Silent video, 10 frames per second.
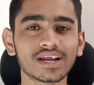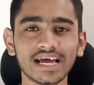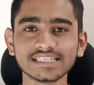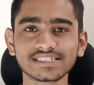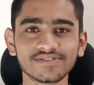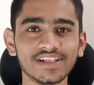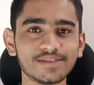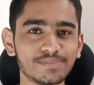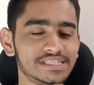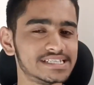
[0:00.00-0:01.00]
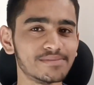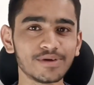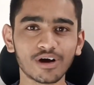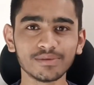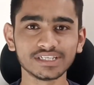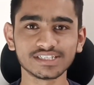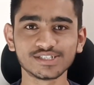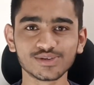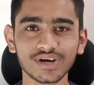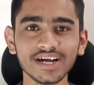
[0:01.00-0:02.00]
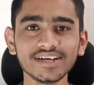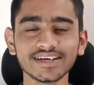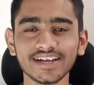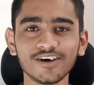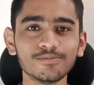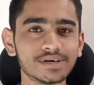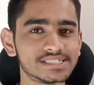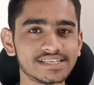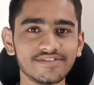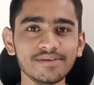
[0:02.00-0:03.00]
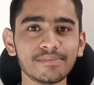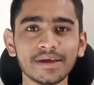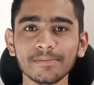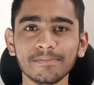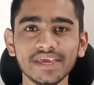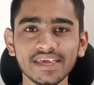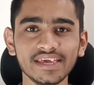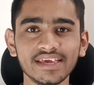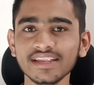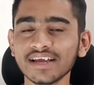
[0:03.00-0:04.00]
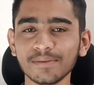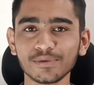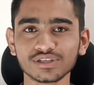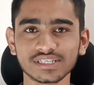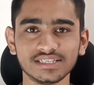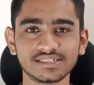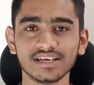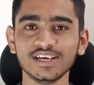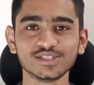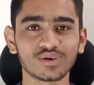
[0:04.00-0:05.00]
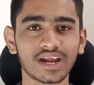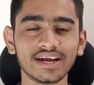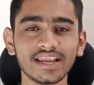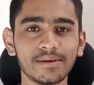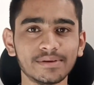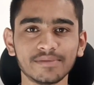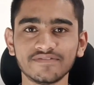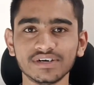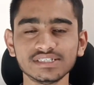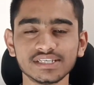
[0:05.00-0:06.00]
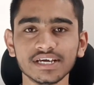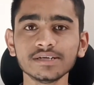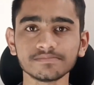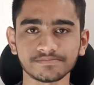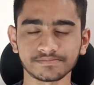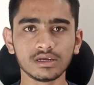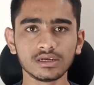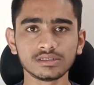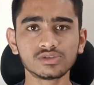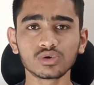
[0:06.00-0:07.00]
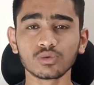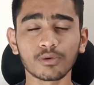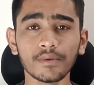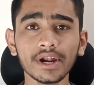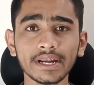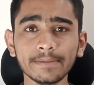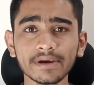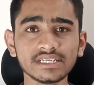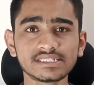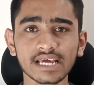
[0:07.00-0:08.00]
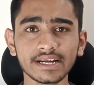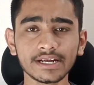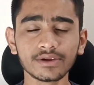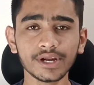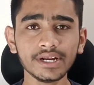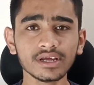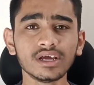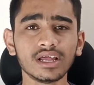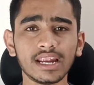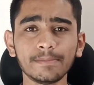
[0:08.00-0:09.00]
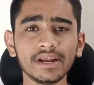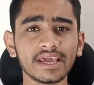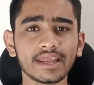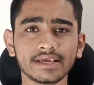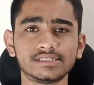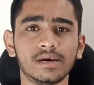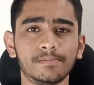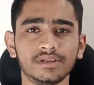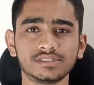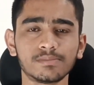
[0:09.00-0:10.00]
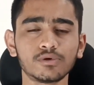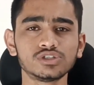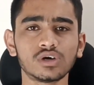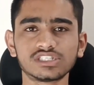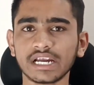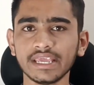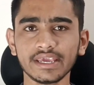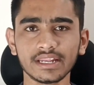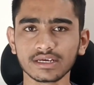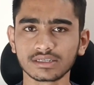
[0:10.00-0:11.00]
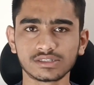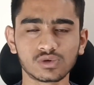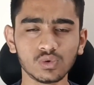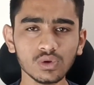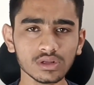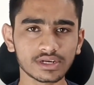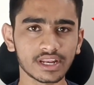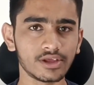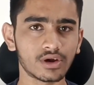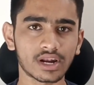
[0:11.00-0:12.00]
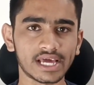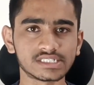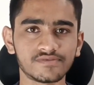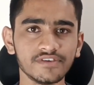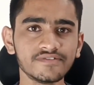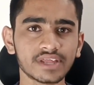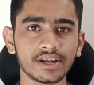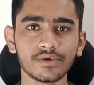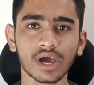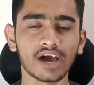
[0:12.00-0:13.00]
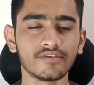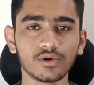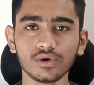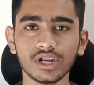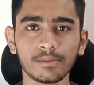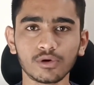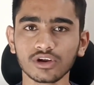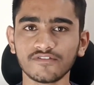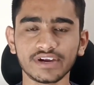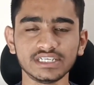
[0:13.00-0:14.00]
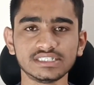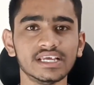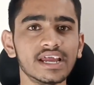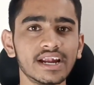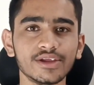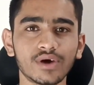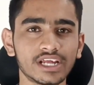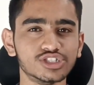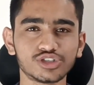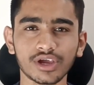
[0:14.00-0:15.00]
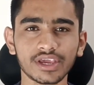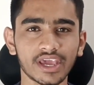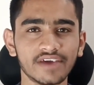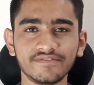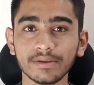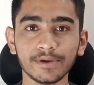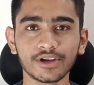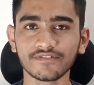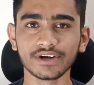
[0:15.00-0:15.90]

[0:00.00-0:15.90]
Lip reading: a class 12th PCMB combination student, now pursuing my BE in computer science. So currently I am in my first year. So to provide a deeper insight into it, let me take an example. Suppose you are studying in a school till your class 5th and you have a good amount of friends there and you are enjoying every bit